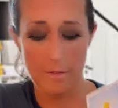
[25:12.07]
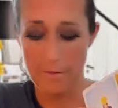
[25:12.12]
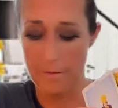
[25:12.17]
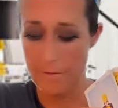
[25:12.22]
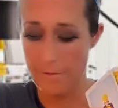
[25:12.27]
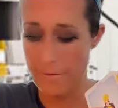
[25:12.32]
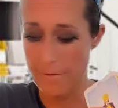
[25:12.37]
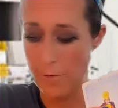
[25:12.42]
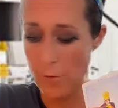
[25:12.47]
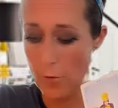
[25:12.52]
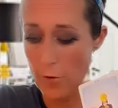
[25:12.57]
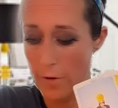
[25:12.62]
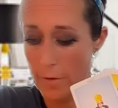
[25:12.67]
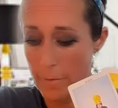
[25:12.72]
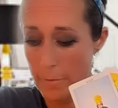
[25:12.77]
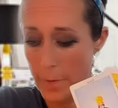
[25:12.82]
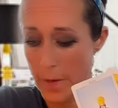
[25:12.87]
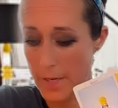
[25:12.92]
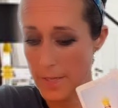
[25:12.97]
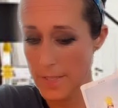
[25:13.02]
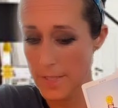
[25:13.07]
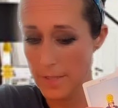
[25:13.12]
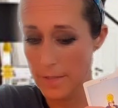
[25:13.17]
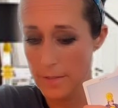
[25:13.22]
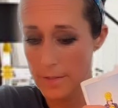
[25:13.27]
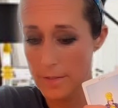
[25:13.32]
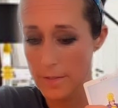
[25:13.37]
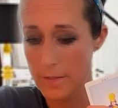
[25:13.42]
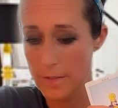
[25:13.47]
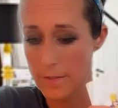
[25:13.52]
Four of
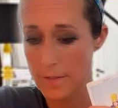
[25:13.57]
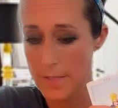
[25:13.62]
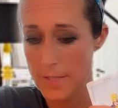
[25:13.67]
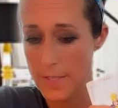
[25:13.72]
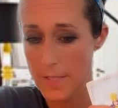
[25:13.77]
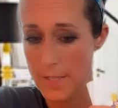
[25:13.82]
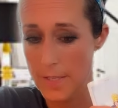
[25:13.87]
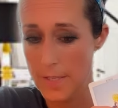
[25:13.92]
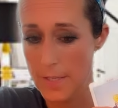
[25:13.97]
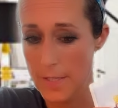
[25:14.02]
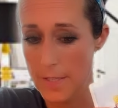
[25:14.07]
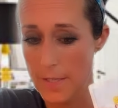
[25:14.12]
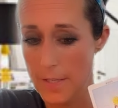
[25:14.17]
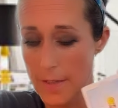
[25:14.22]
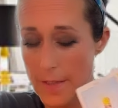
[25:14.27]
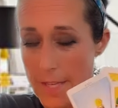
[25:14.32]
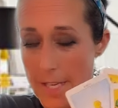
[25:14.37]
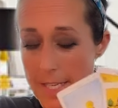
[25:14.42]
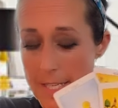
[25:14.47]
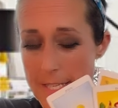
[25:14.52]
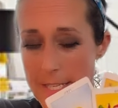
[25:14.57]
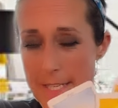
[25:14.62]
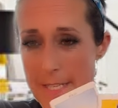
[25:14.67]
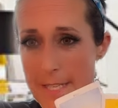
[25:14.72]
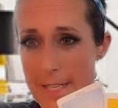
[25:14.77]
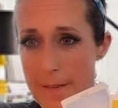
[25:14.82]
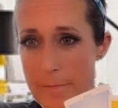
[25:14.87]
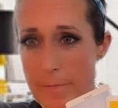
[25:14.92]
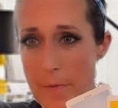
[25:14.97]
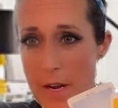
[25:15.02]
Pentacles. This
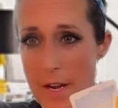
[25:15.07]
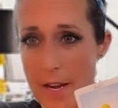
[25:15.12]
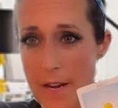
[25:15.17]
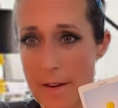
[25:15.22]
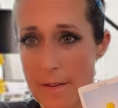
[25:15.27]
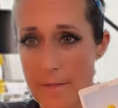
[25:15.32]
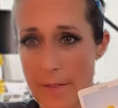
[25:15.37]
isn't money,